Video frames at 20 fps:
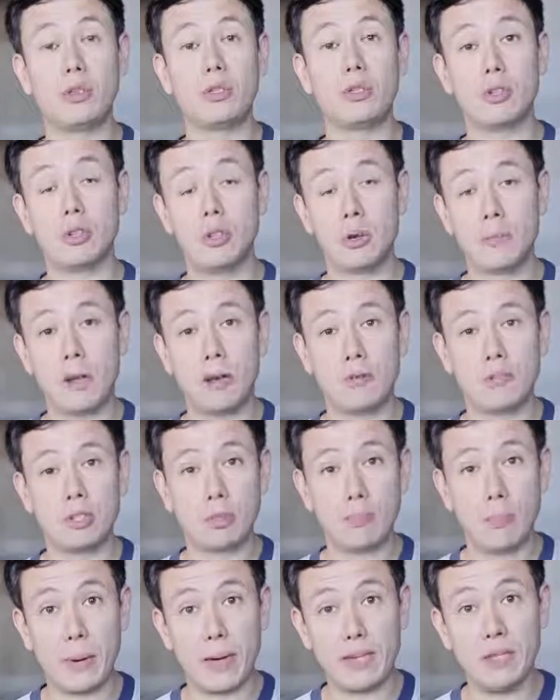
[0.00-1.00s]
There's a good amount of
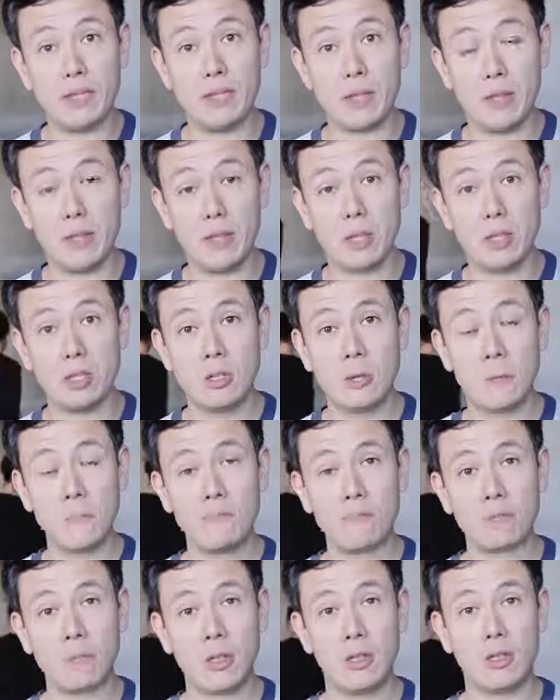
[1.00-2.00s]
spice in this,
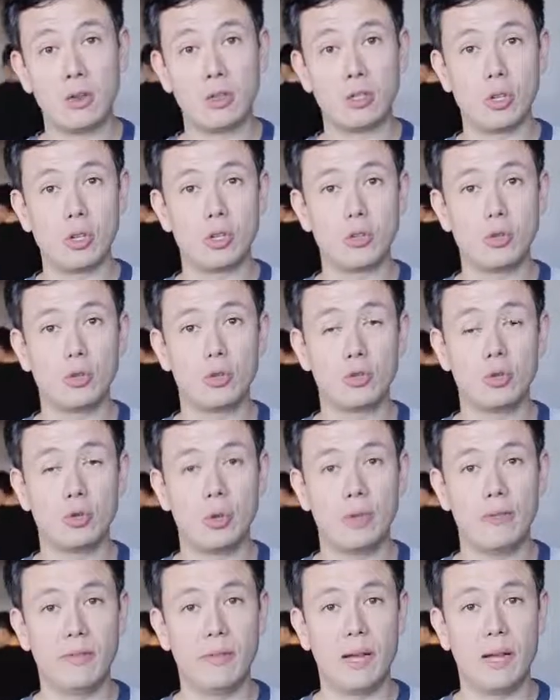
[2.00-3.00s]
and there's also
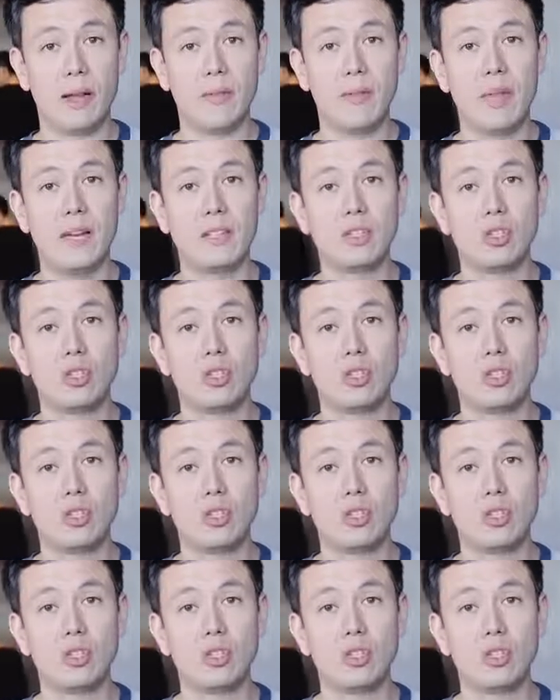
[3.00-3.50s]
sort of like that